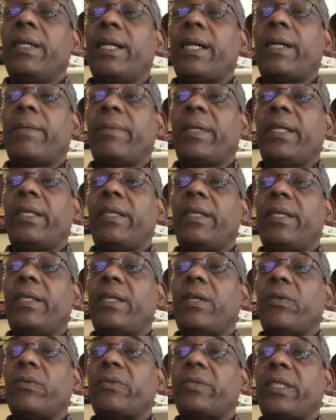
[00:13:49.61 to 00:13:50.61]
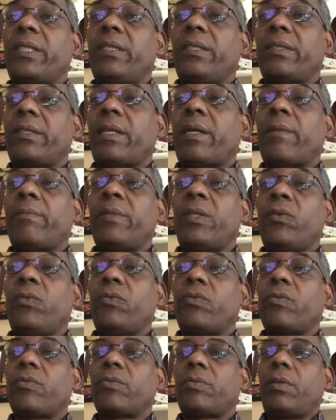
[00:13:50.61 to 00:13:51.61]
I'm Indian though, see, I'm
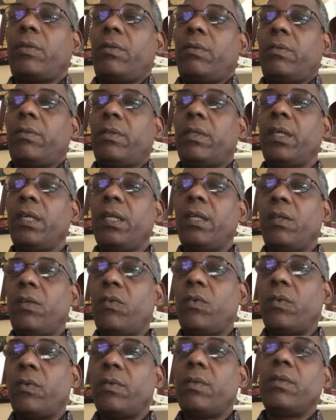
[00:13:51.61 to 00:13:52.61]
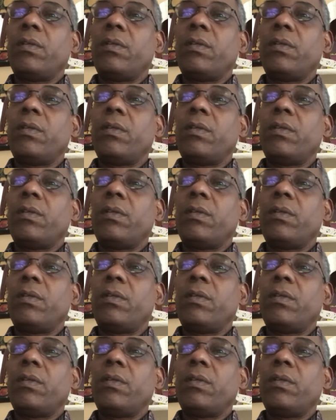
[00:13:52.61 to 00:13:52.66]
neutral. New.